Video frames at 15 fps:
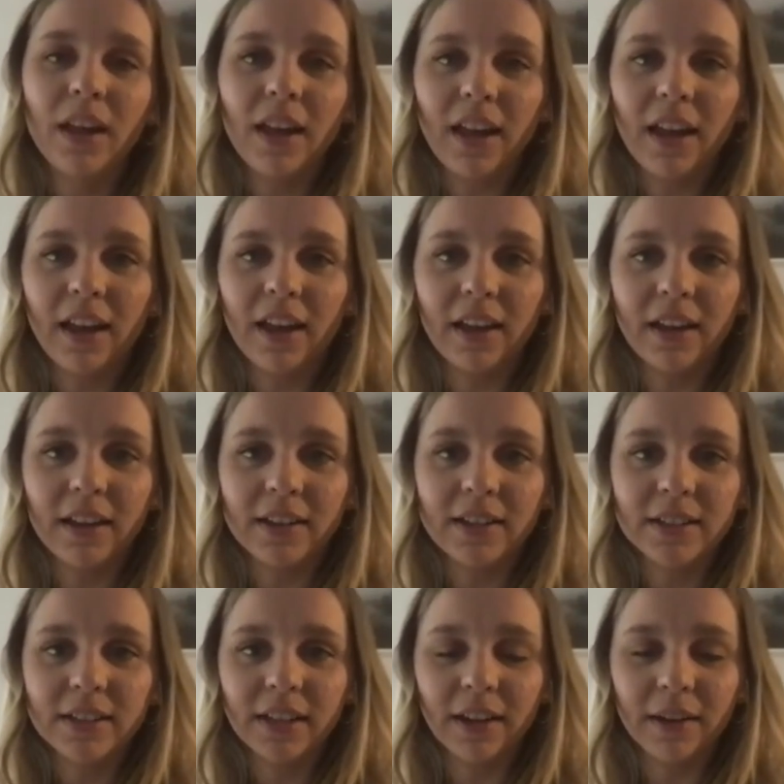
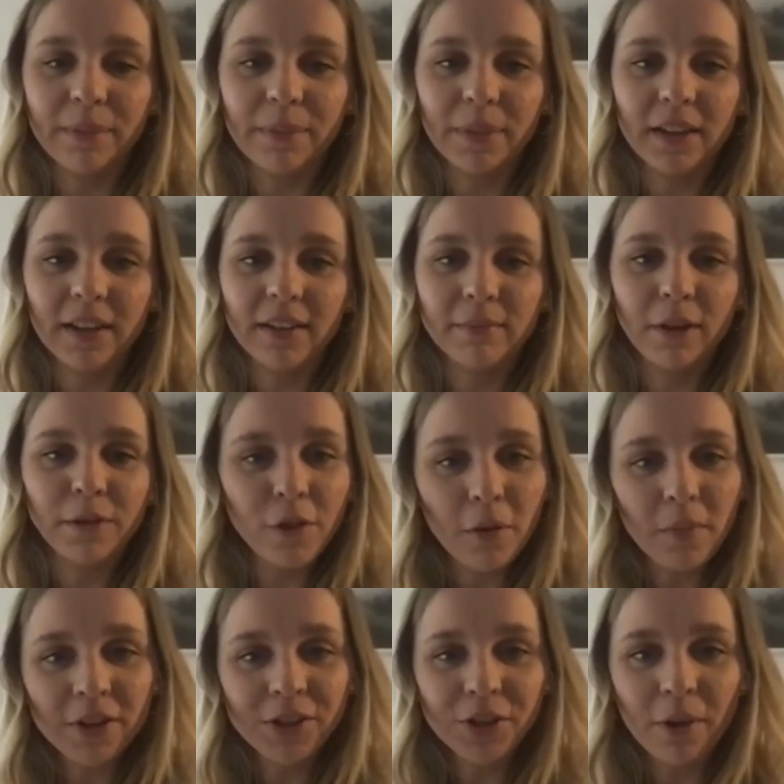And yeah, in my
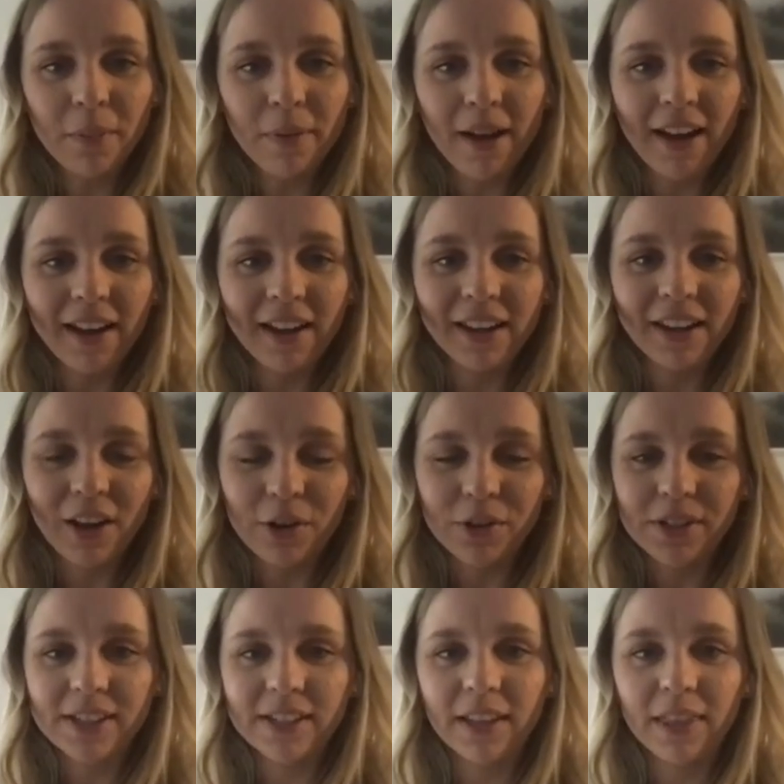former job, I
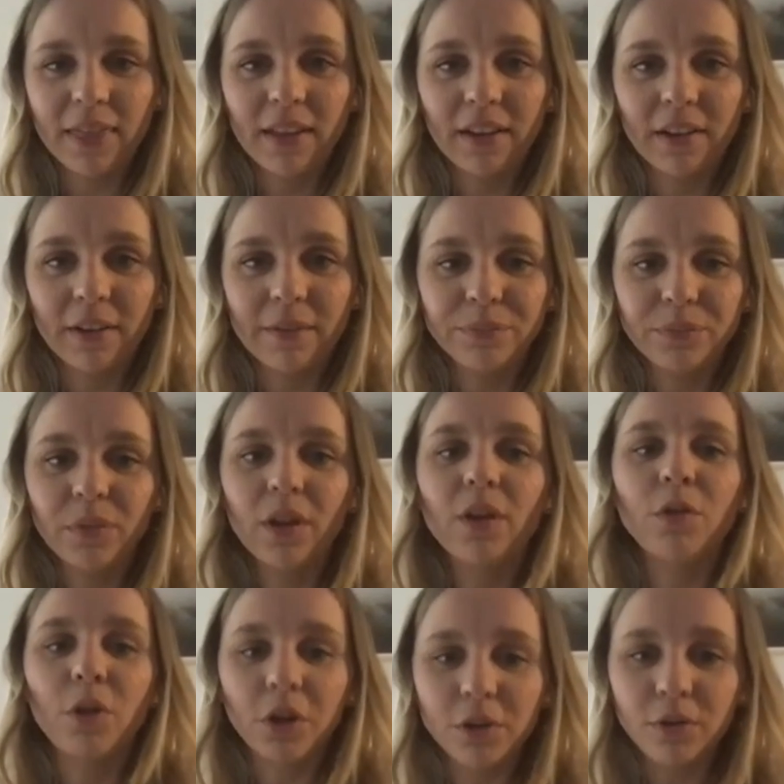hosted the
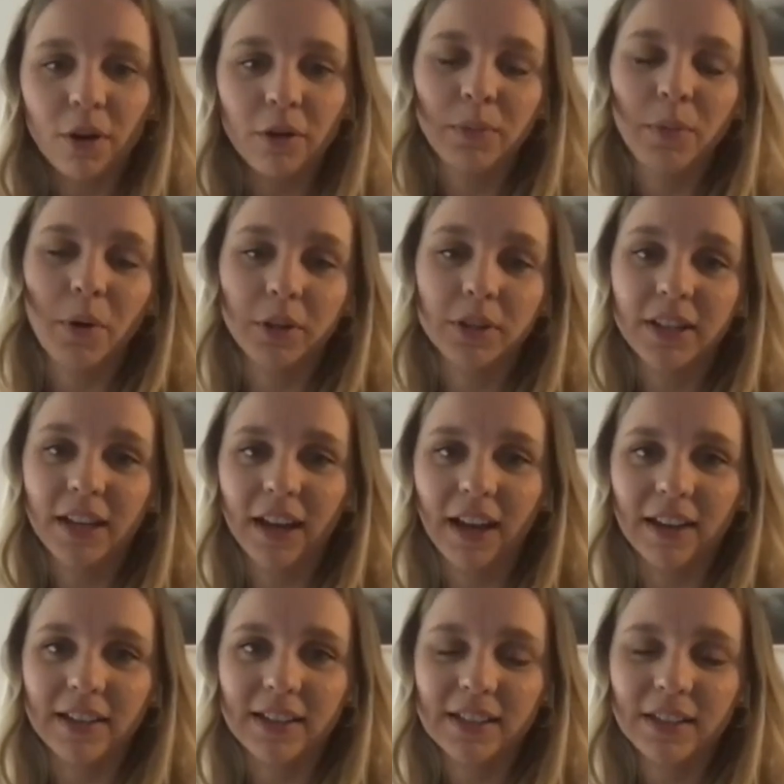Workaround
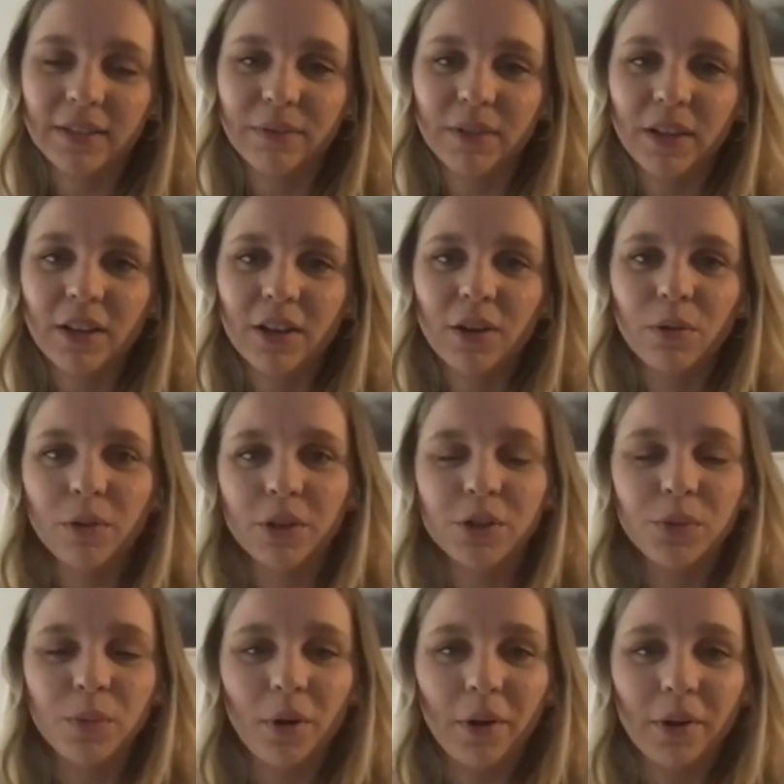podcast, which
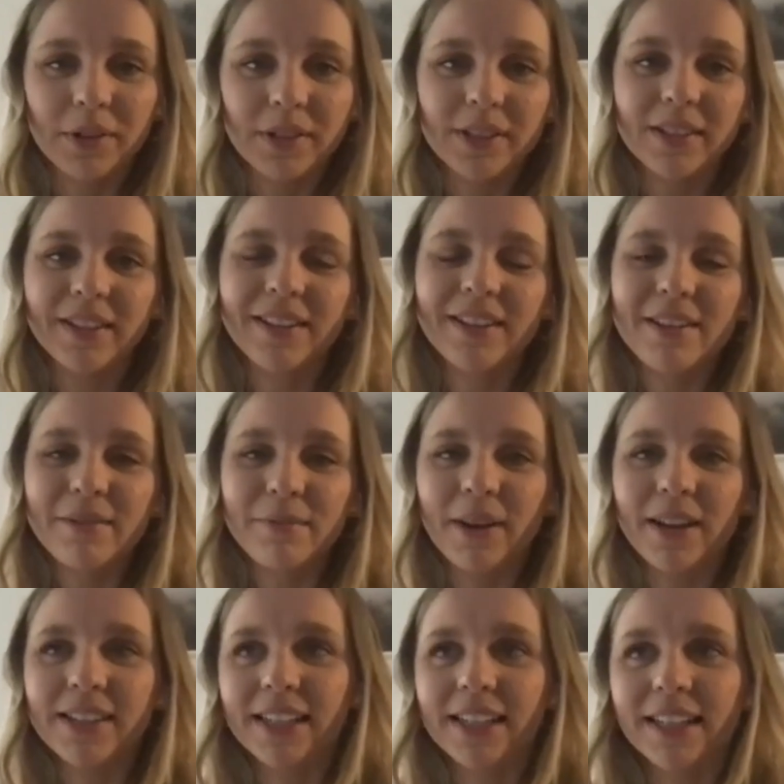was
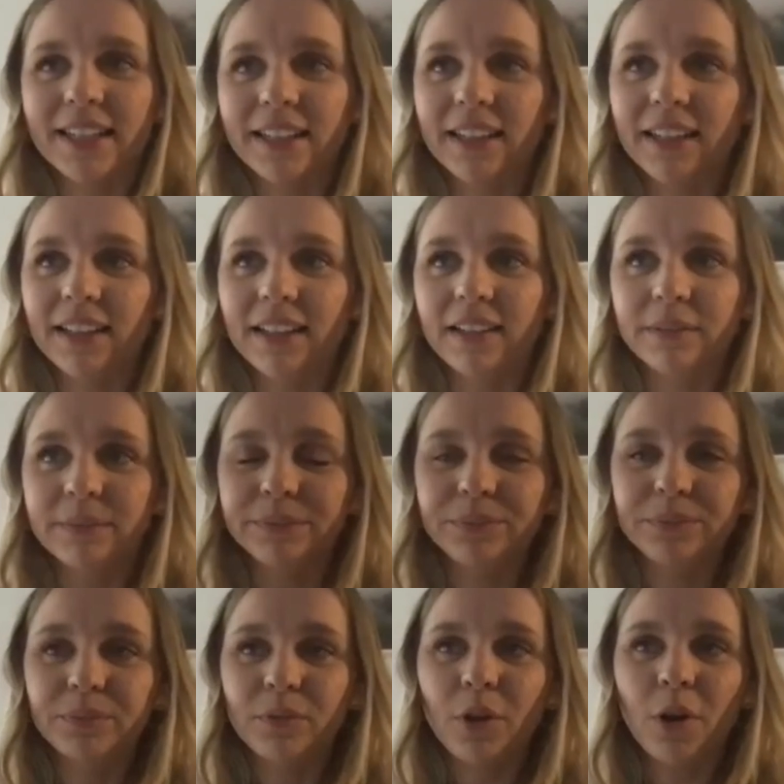basically
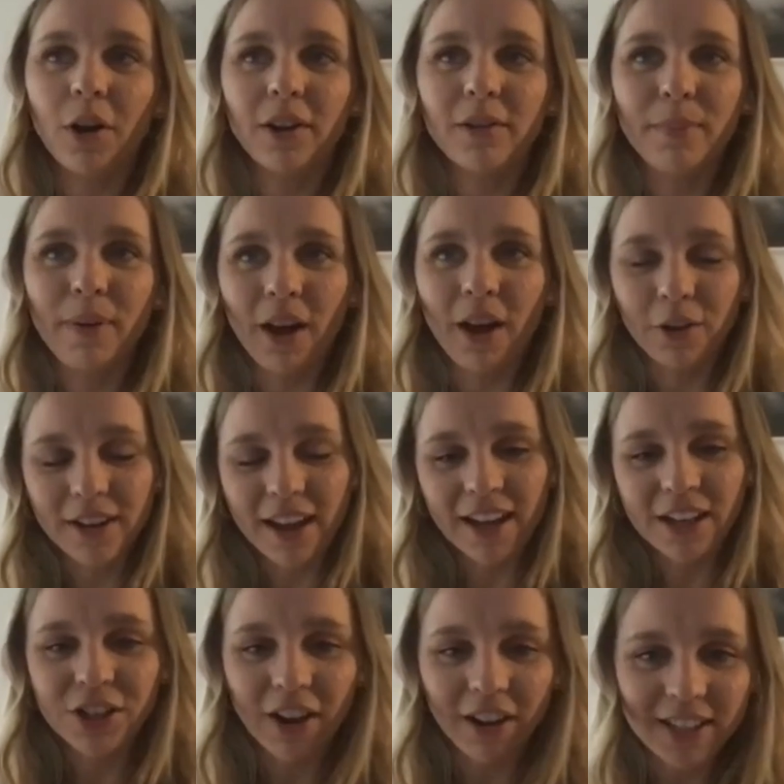all about
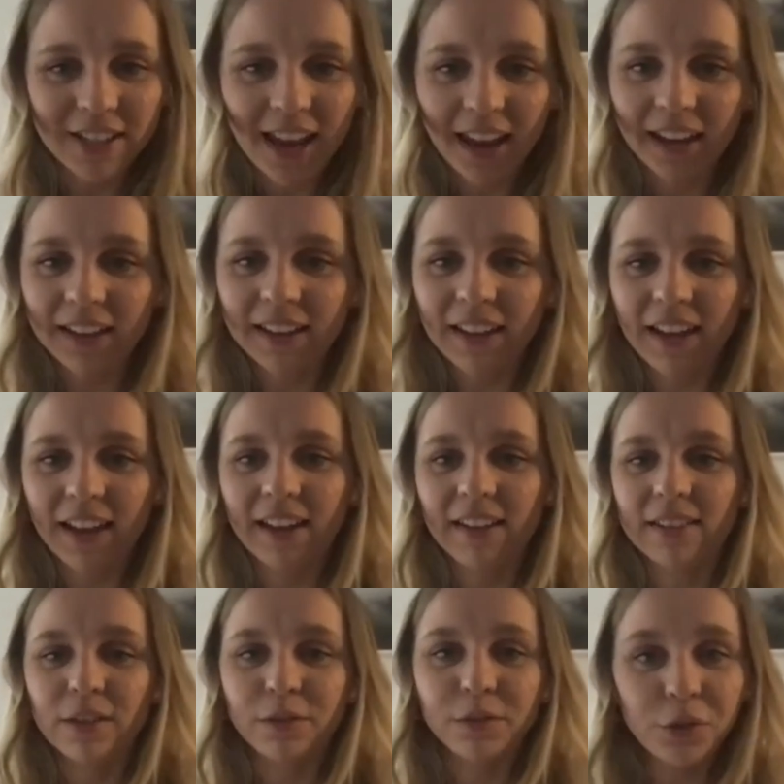HR tech and
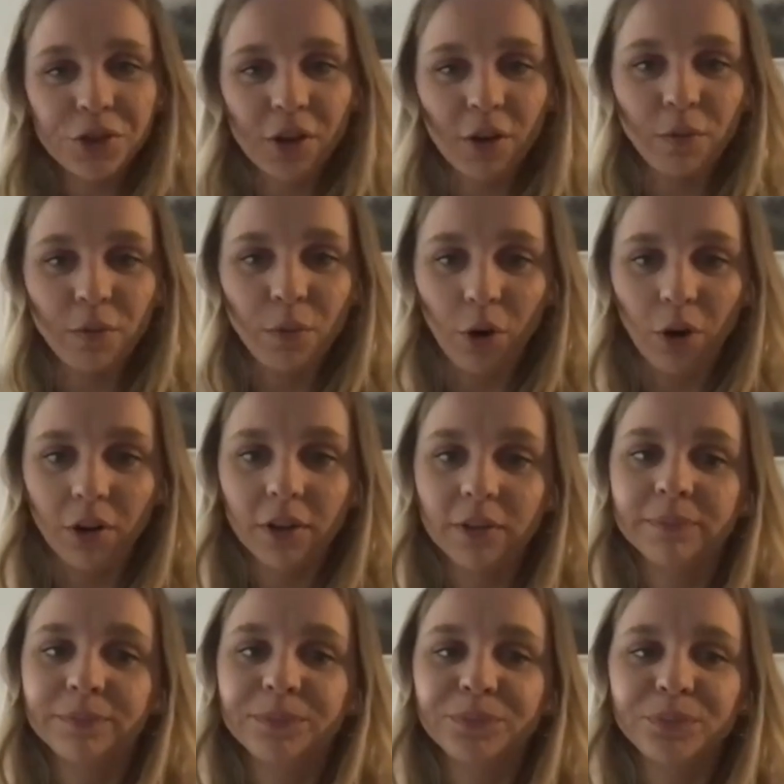the future of work.
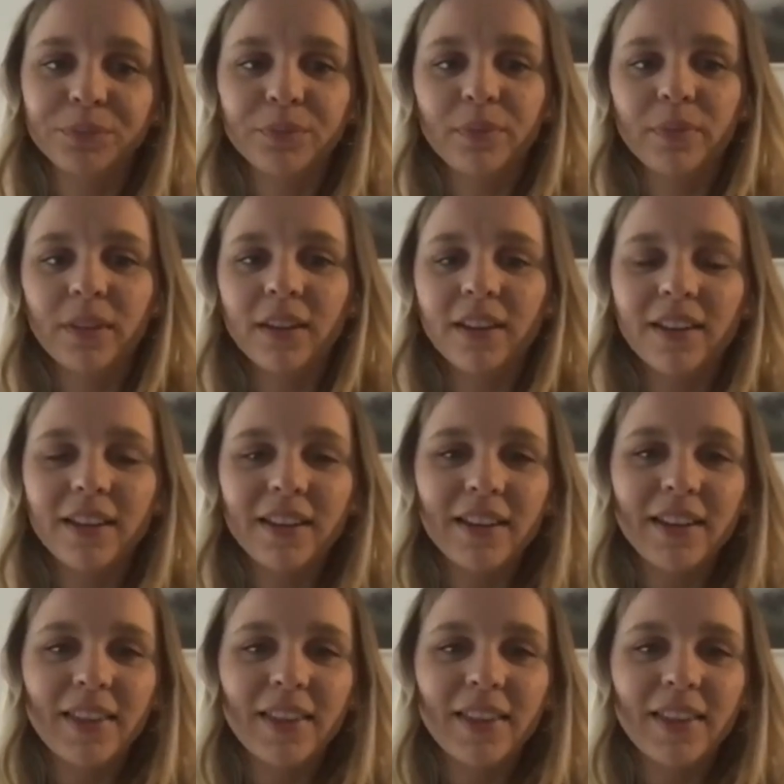That